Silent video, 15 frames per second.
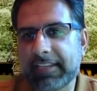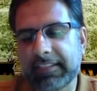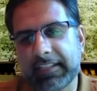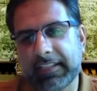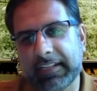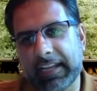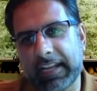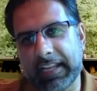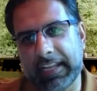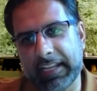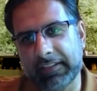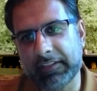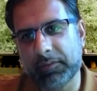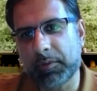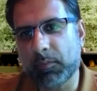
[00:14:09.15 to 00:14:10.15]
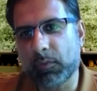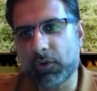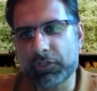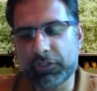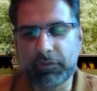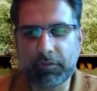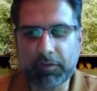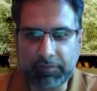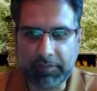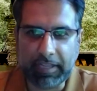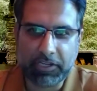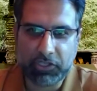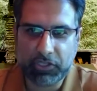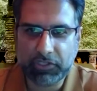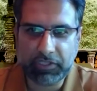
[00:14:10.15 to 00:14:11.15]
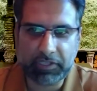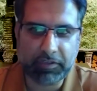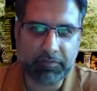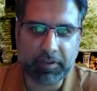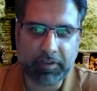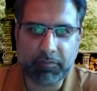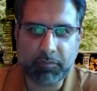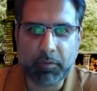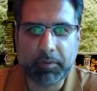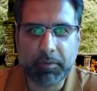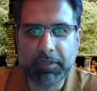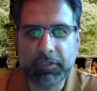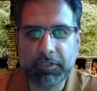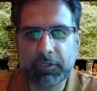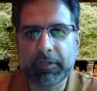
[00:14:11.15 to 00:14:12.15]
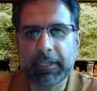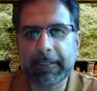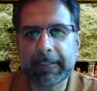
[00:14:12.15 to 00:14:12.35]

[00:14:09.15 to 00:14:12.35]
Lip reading: and then kind of get a little bit more into the reflections of what we've been doing.